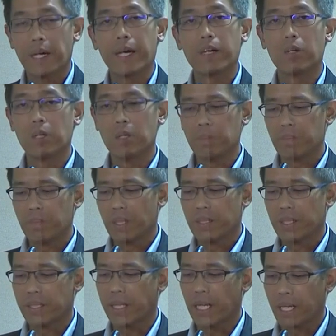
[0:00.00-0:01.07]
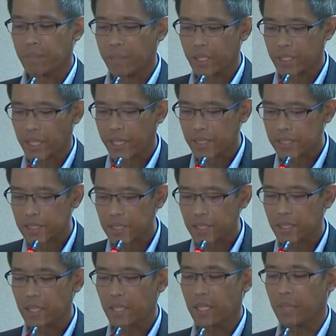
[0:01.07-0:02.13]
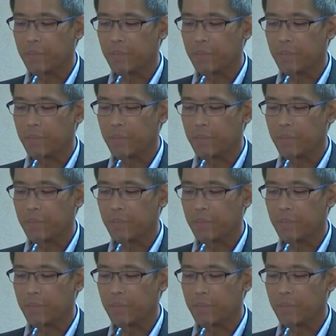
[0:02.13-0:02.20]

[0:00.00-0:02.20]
I hope that the MHIC,